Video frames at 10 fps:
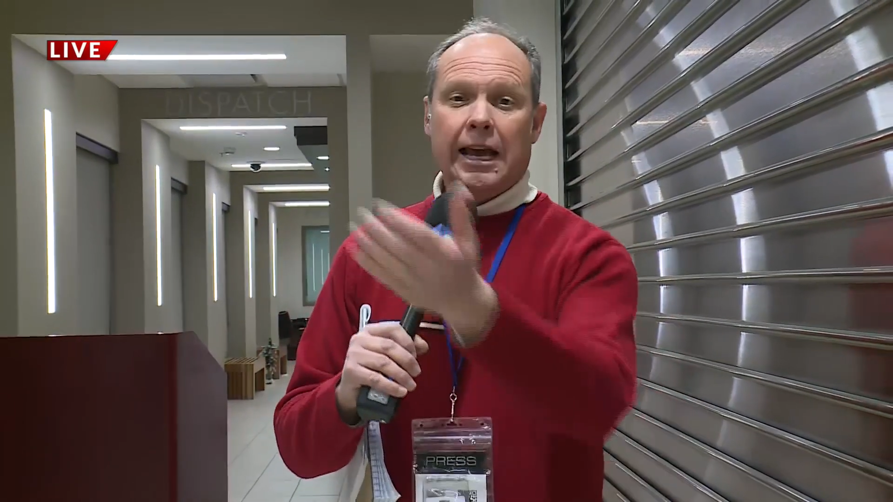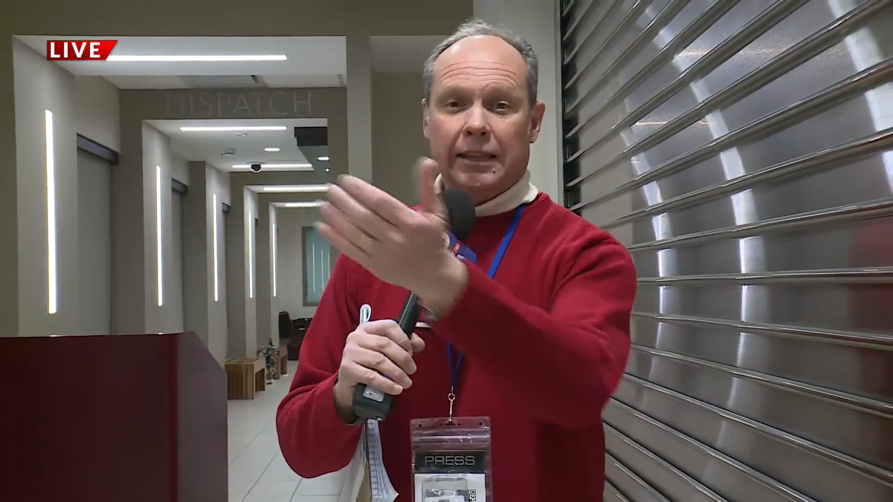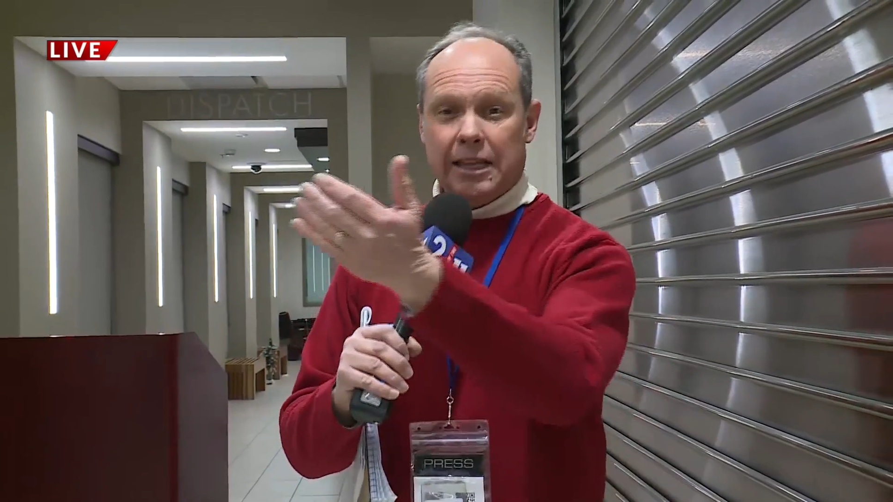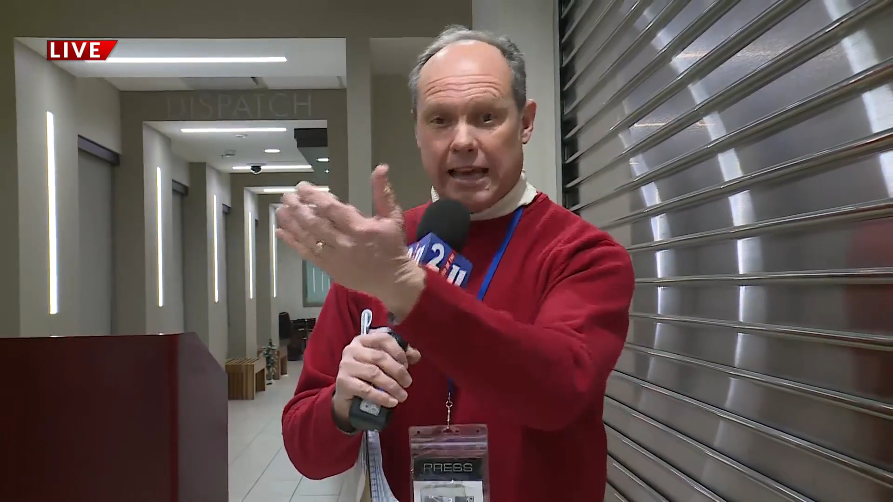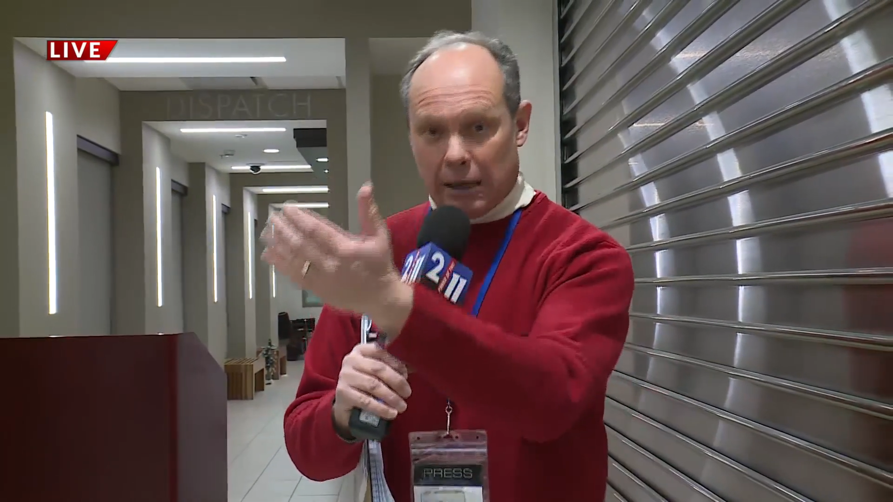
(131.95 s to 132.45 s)
And
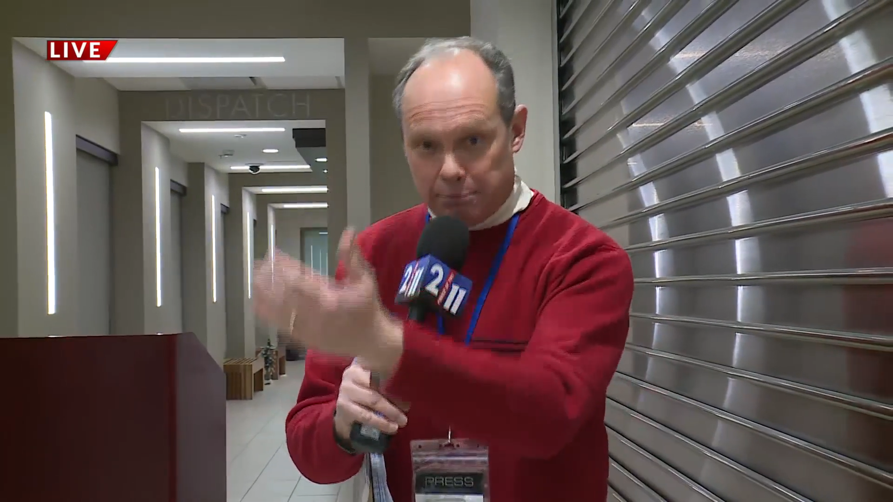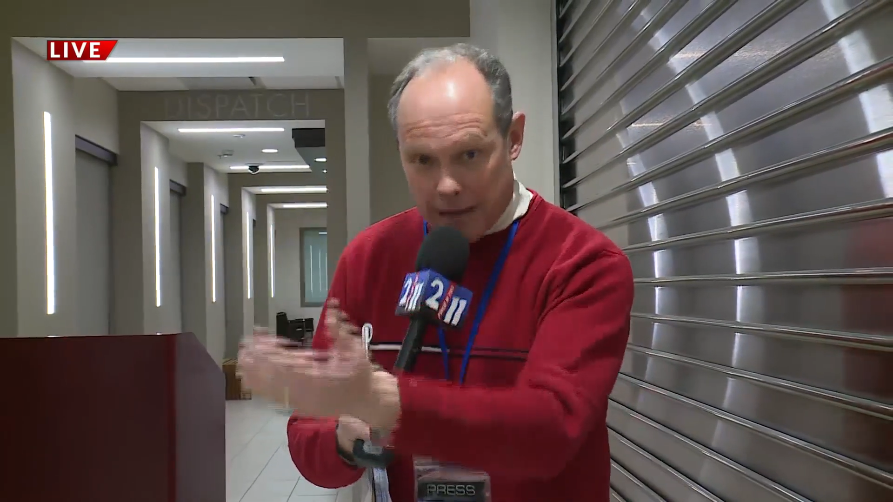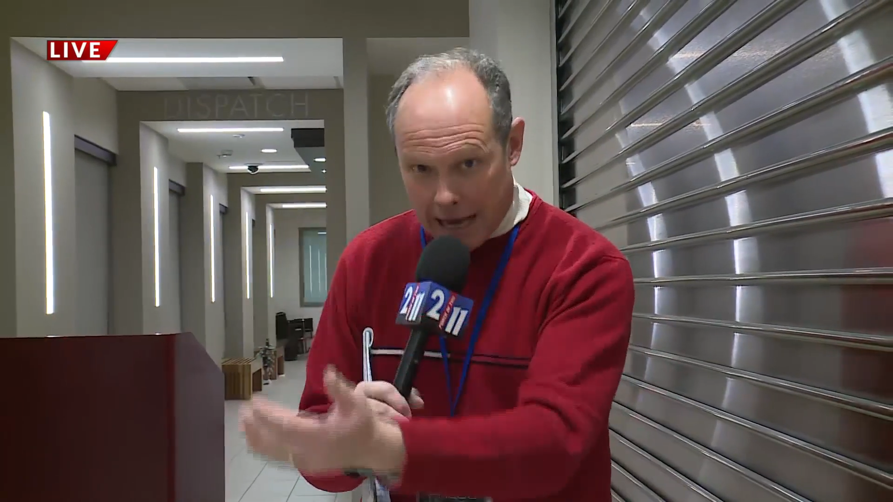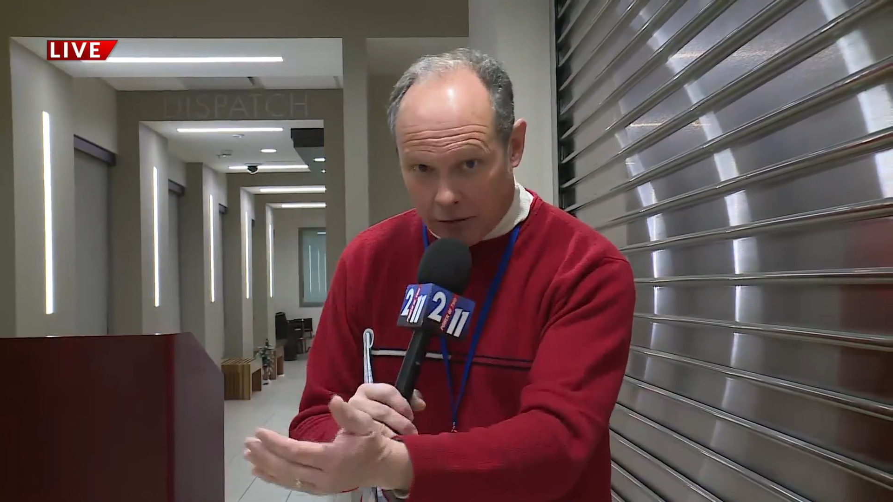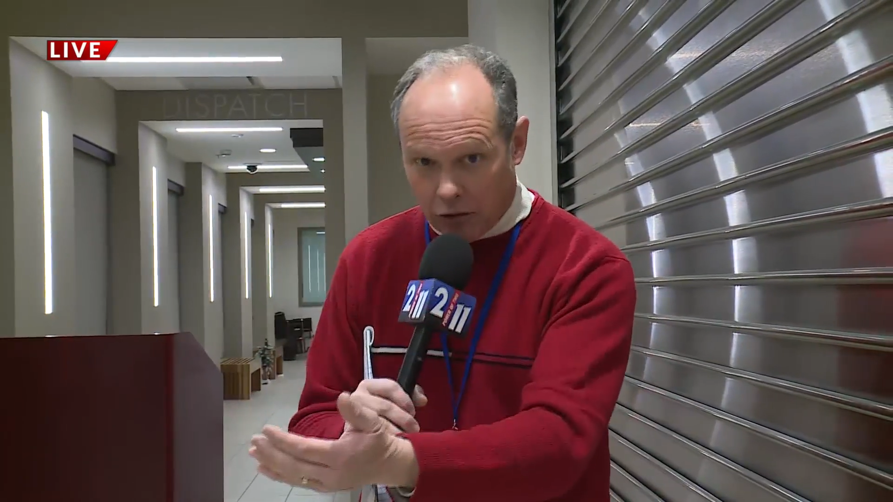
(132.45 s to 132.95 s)
then they had
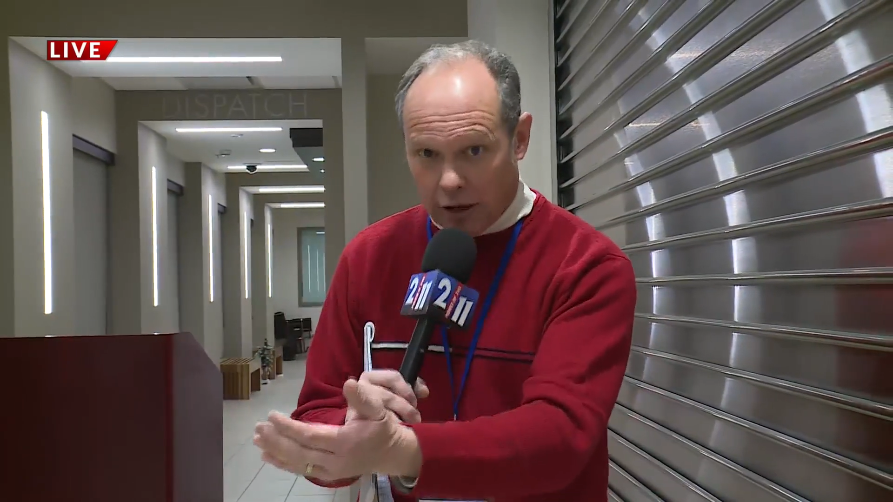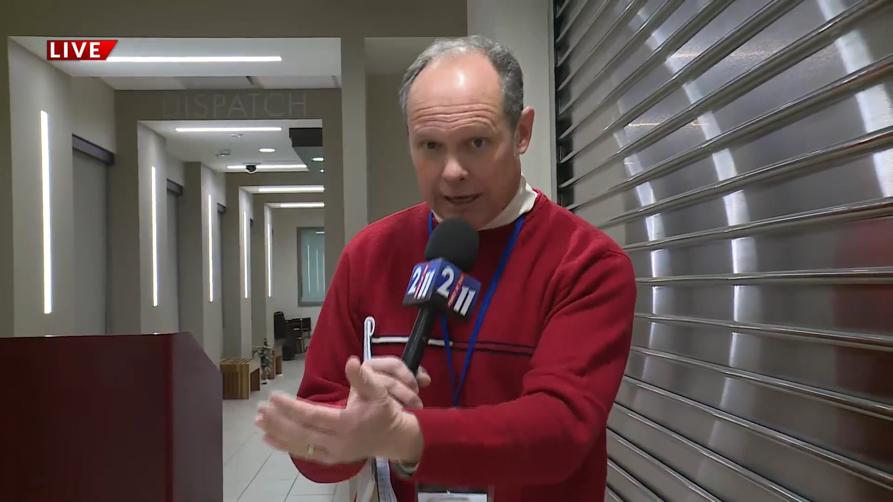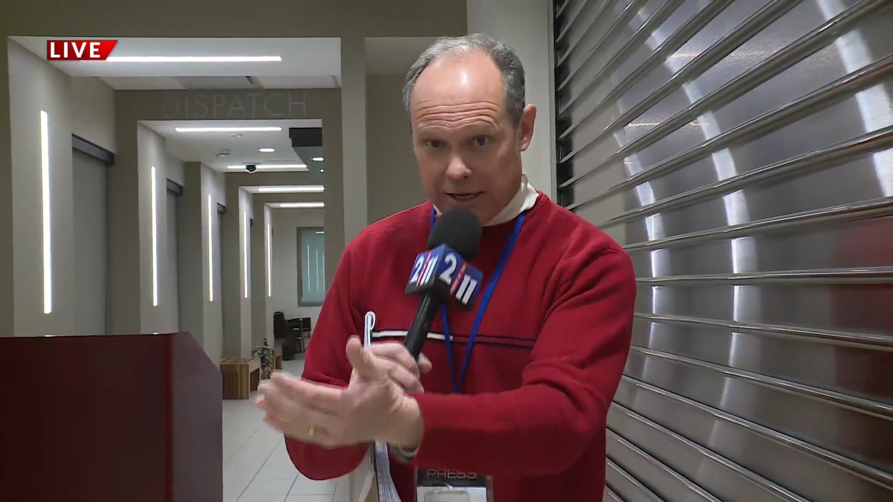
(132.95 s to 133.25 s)
power line